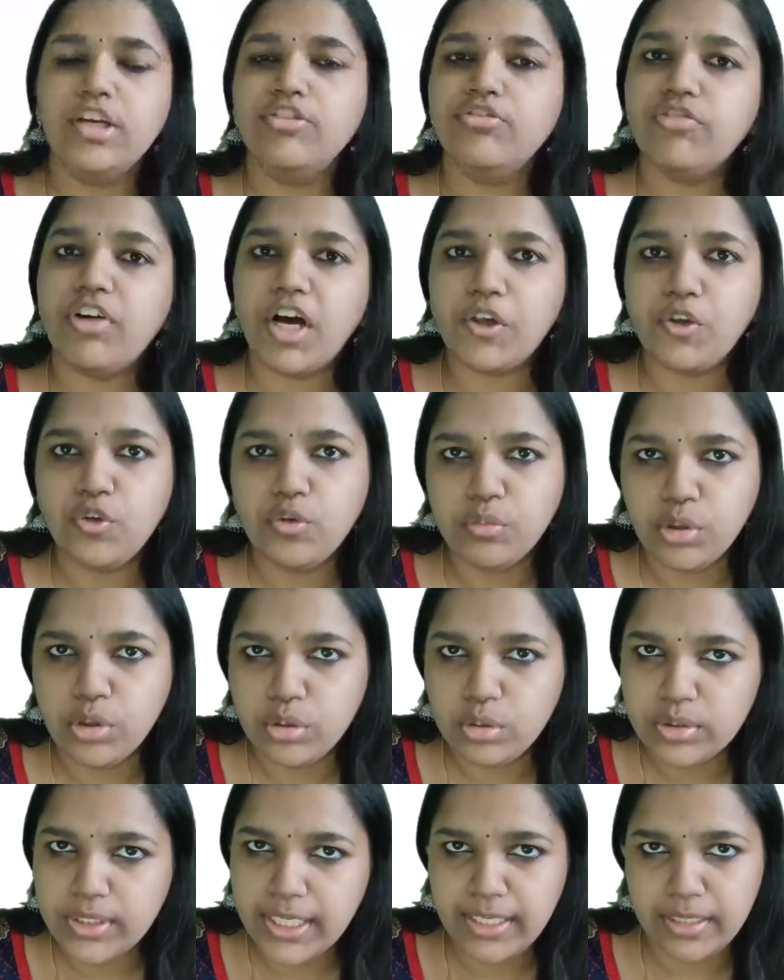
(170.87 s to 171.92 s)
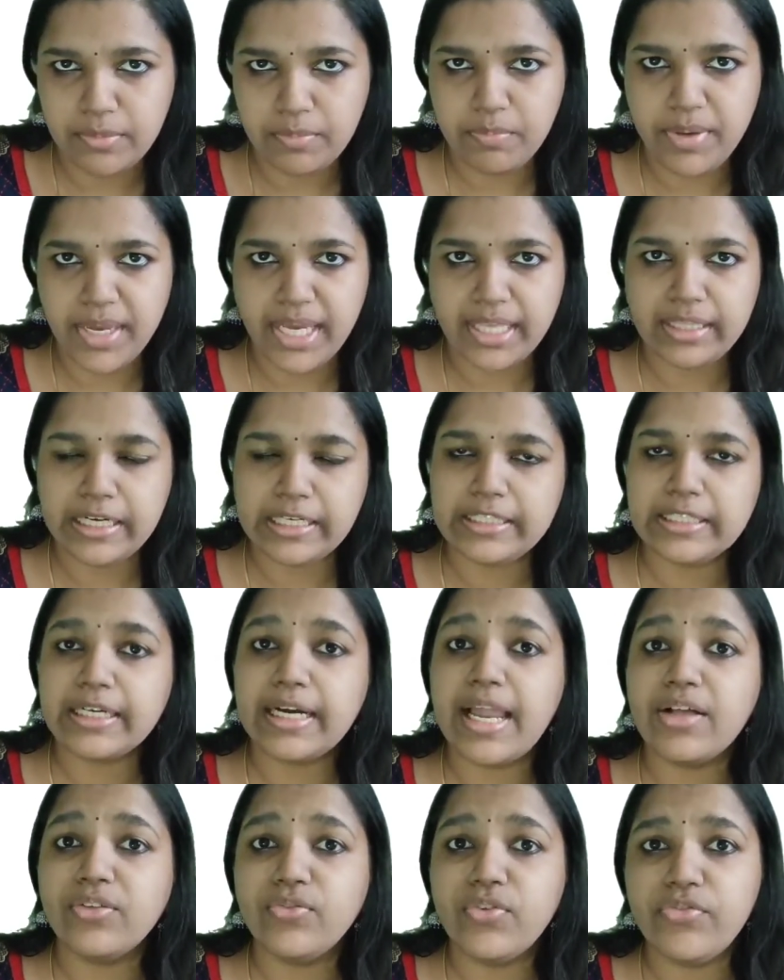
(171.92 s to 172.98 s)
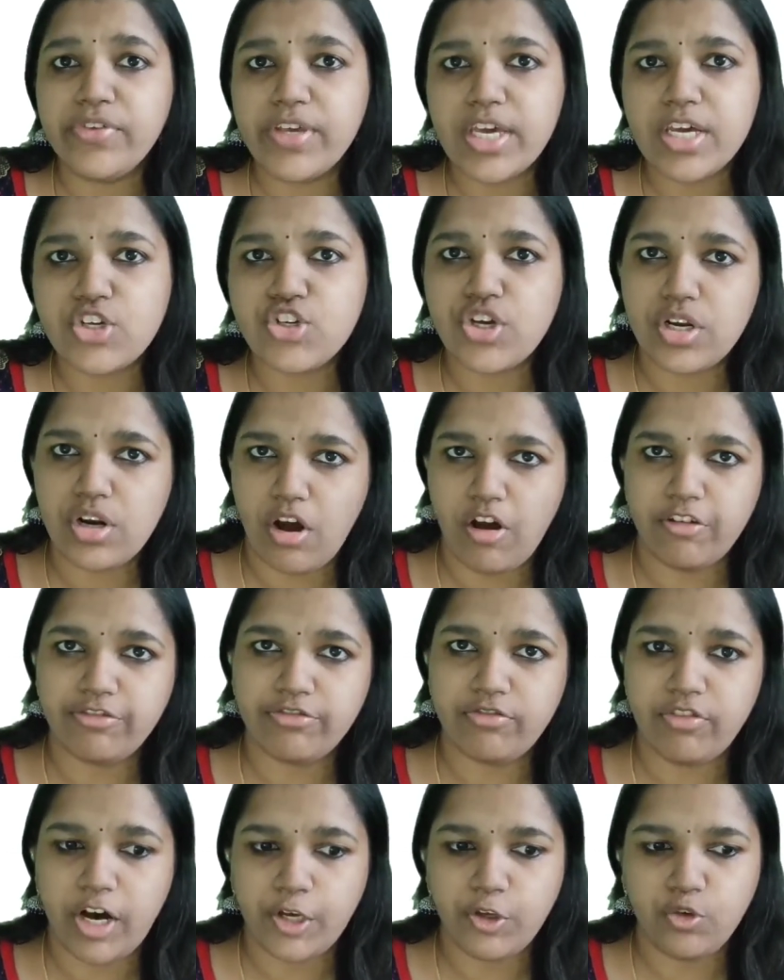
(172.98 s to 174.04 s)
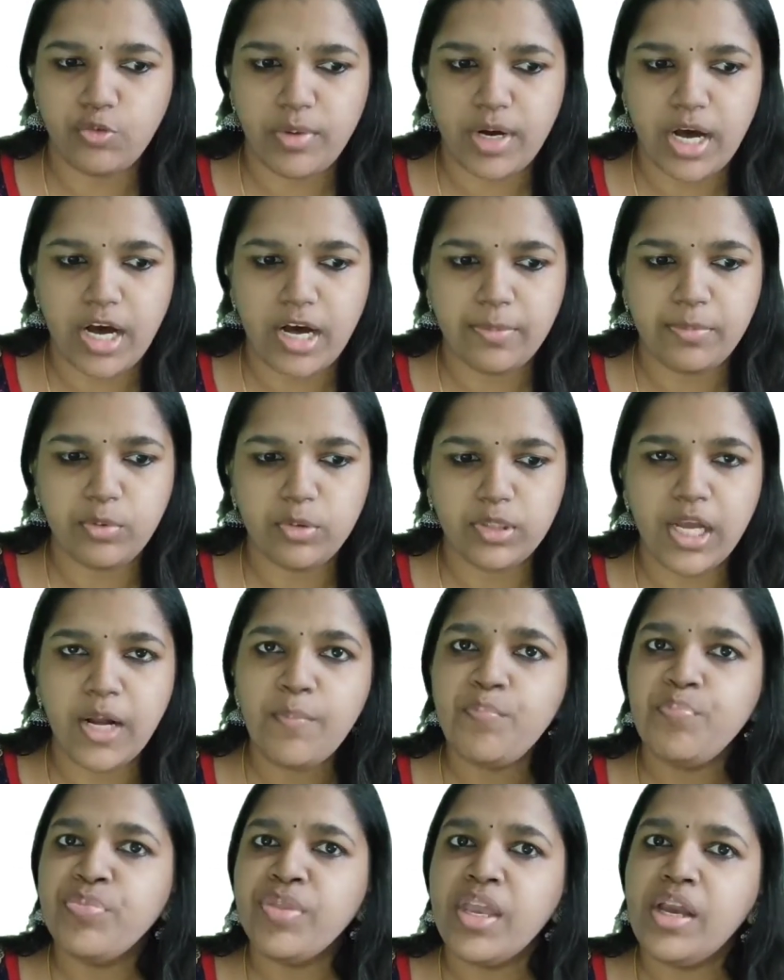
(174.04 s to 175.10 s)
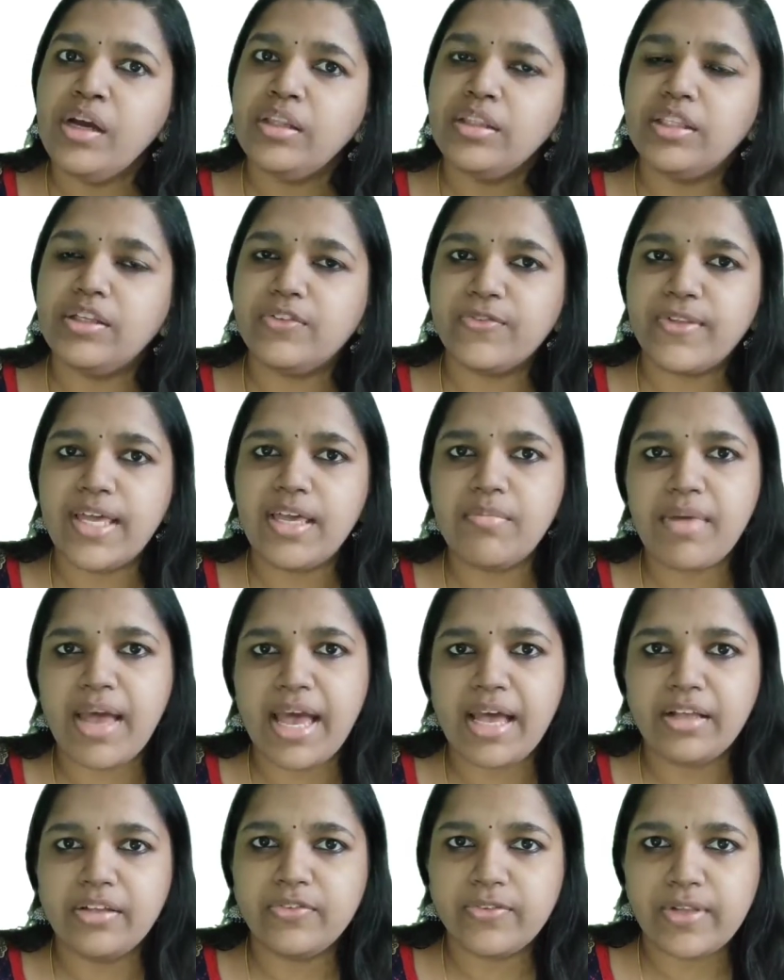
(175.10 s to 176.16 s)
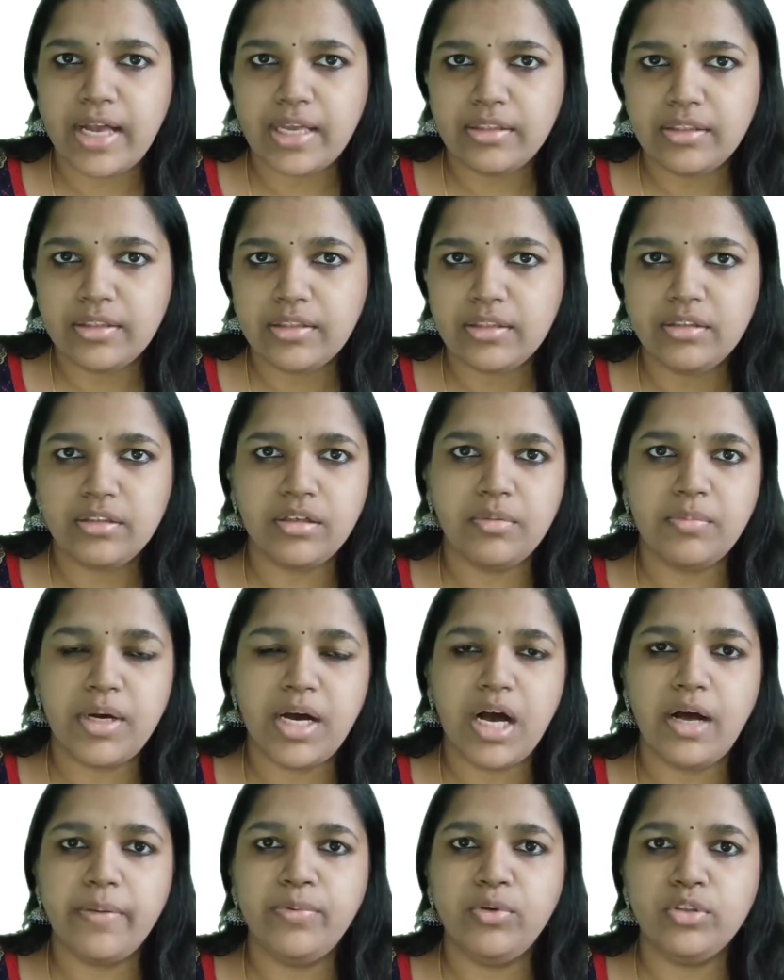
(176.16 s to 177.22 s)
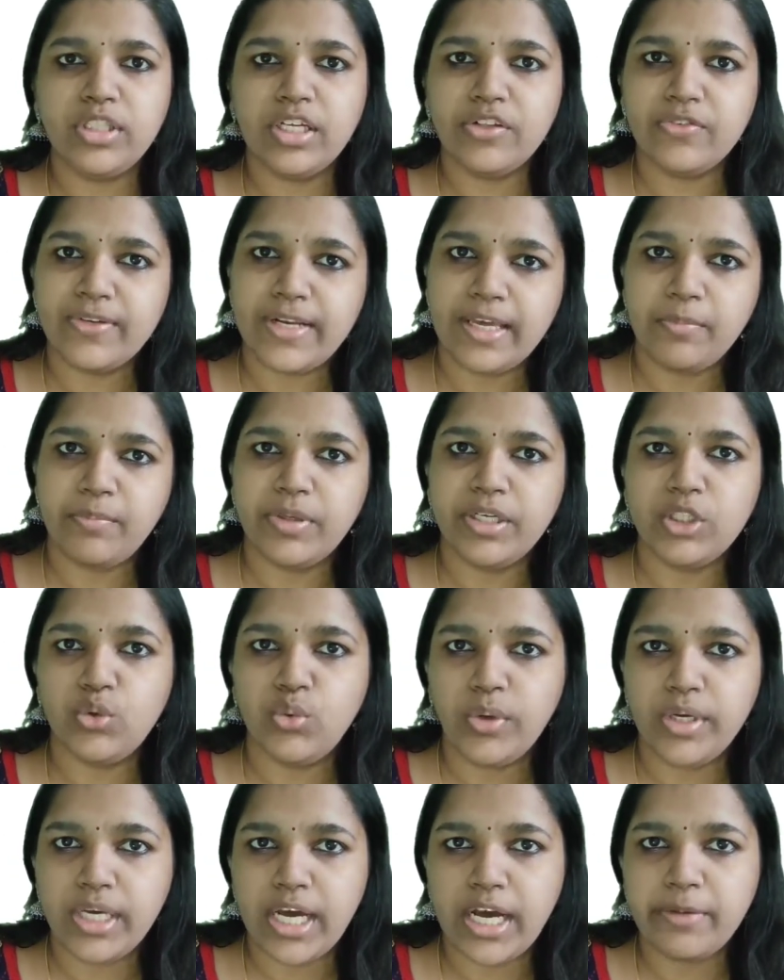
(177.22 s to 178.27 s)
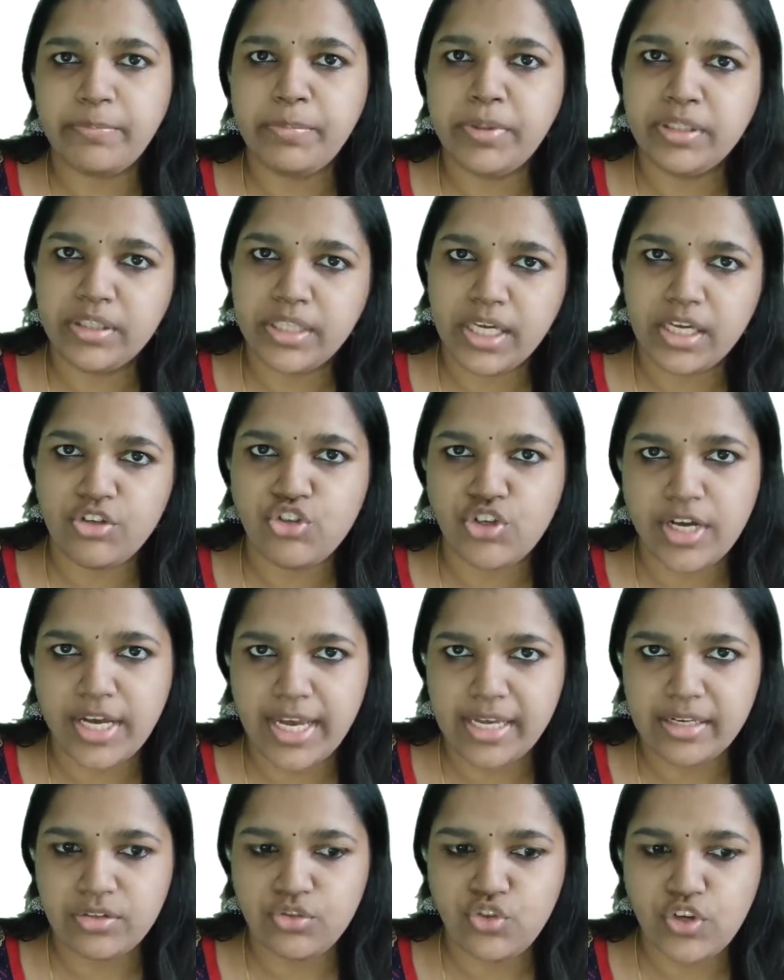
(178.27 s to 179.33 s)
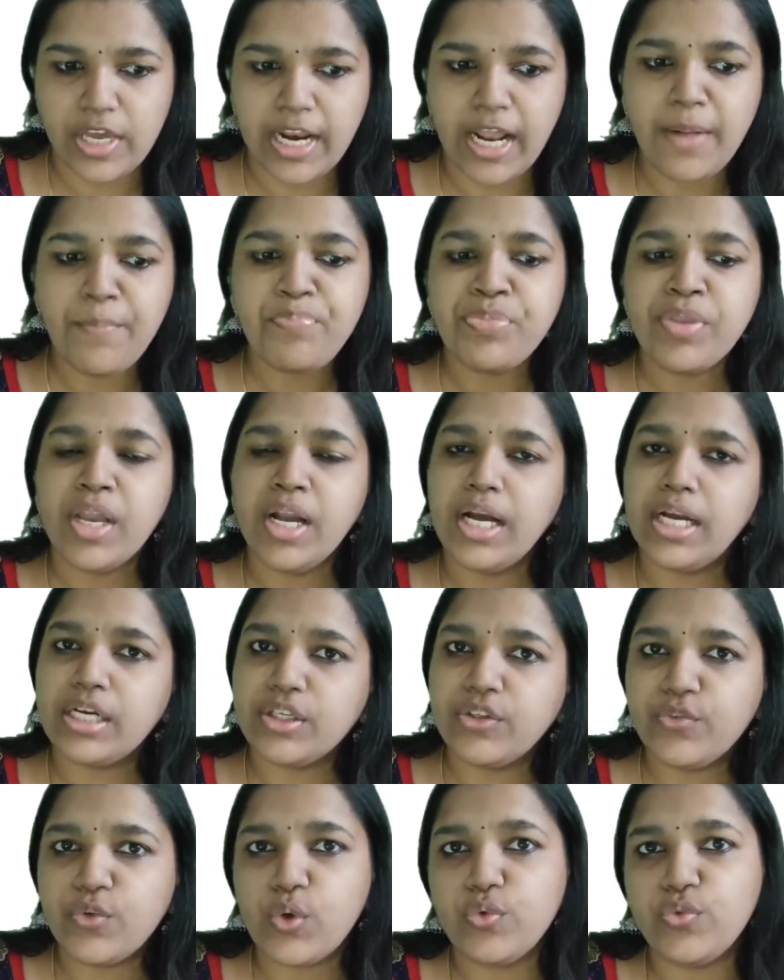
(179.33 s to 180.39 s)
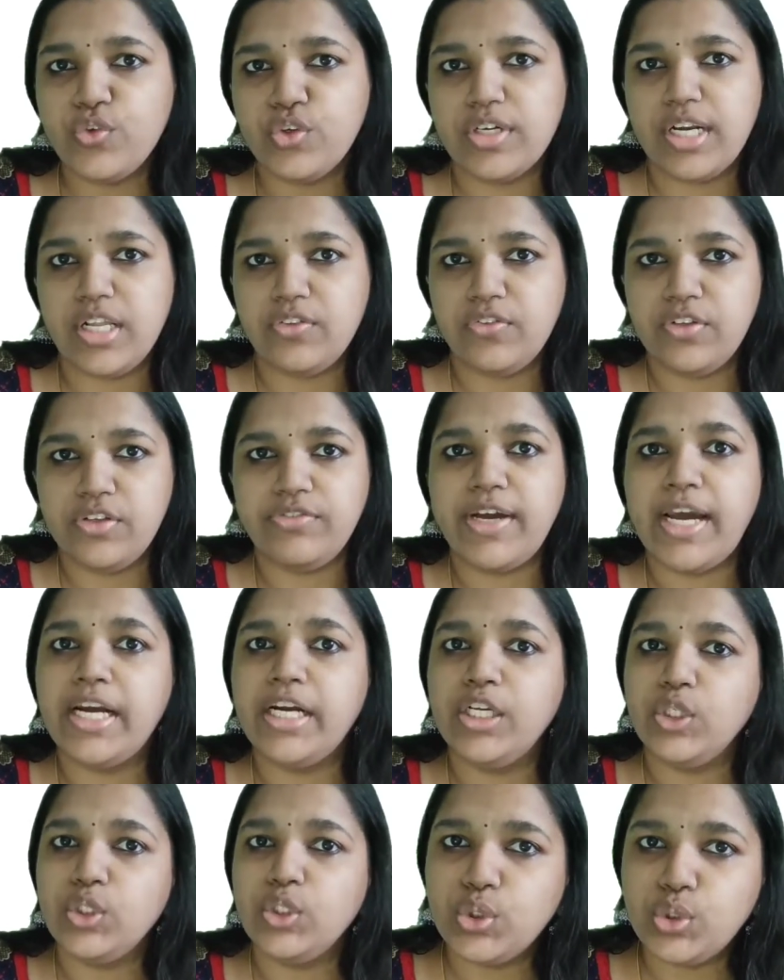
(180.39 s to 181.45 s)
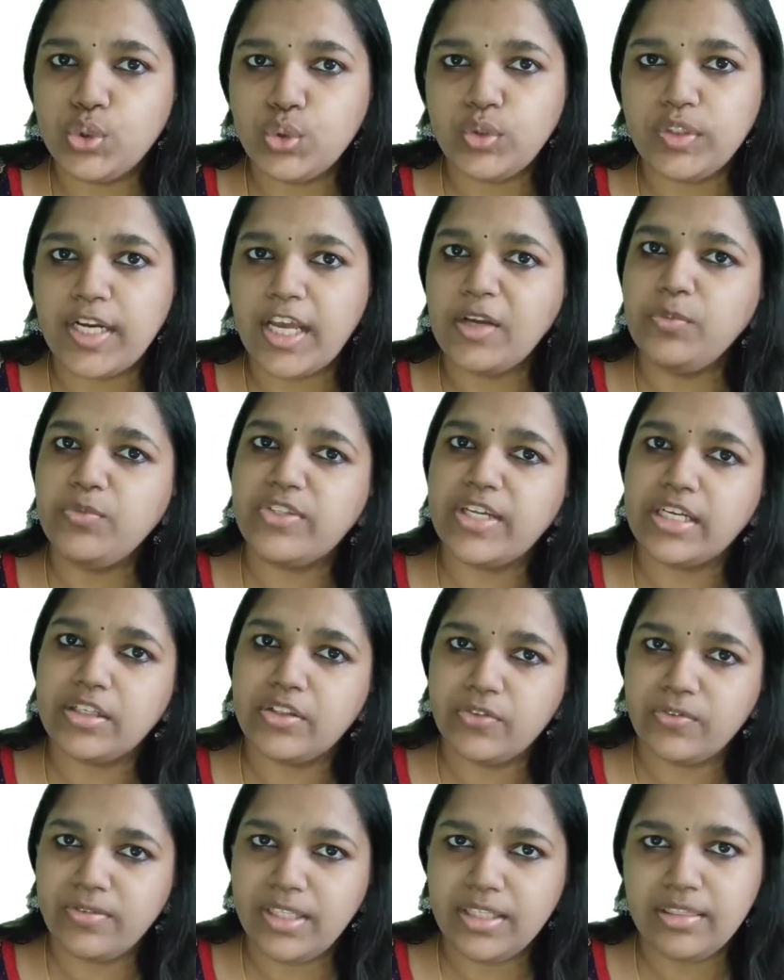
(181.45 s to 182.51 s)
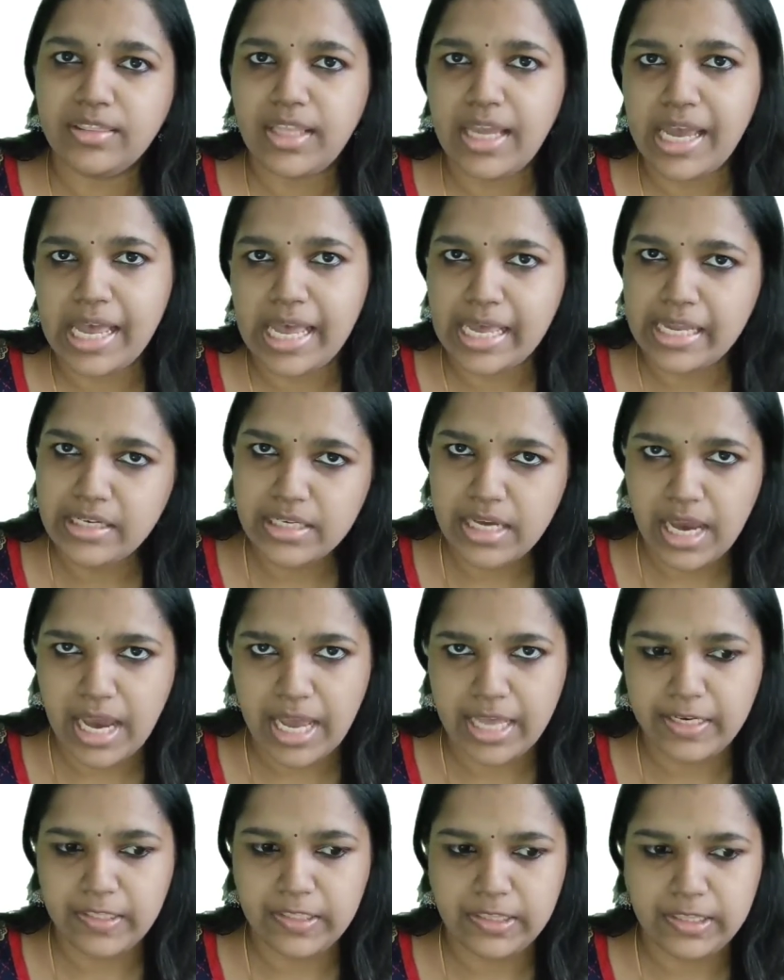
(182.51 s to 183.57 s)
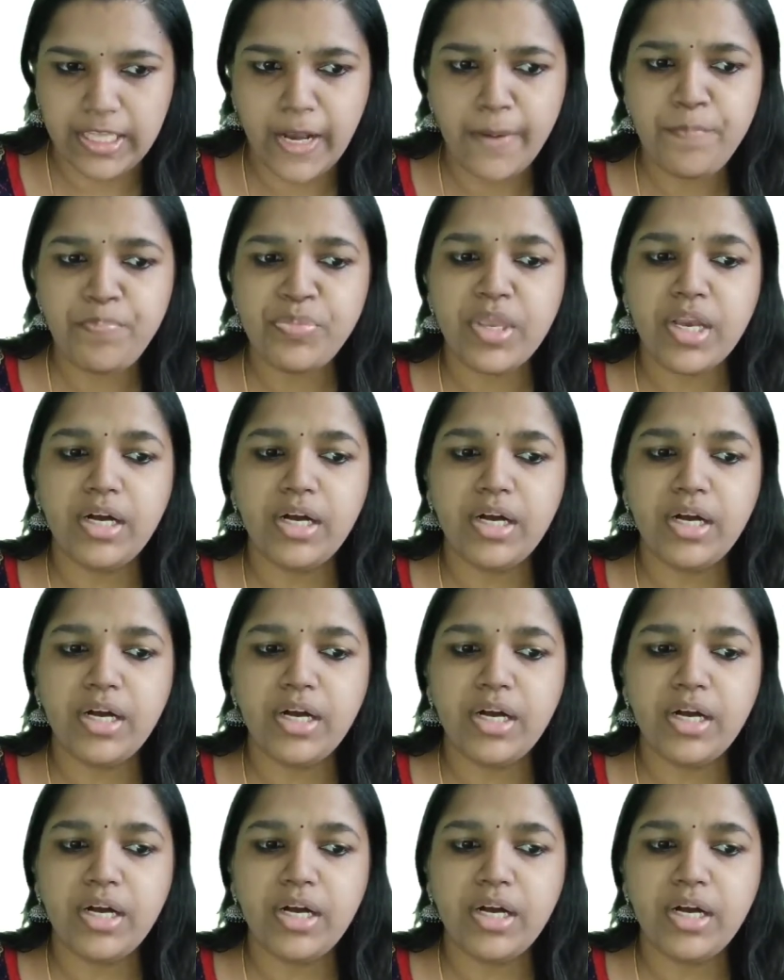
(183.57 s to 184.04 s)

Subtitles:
Vayu Bhuta Bheda, the classification of Vayu Mahabhuta, the same as other Mahabhutas like Prithvi, Ap, Teja and Jala. It is also classified two types, that is Nitya and Anitya.